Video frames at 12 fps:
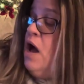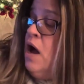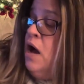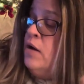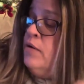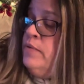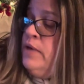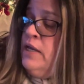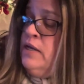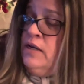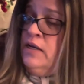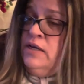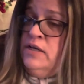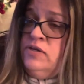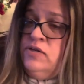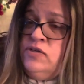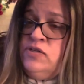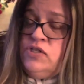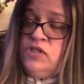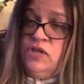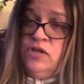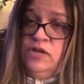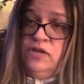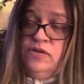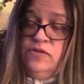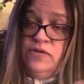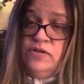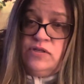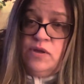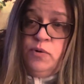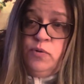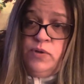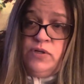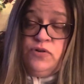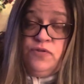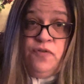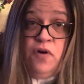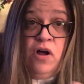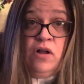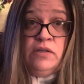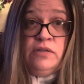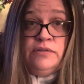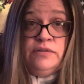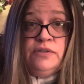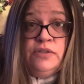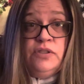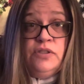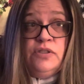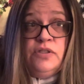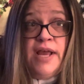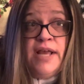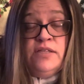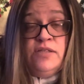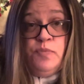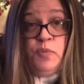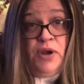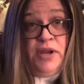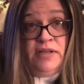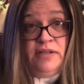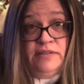Uh, it is summer, winter, fall, and spring.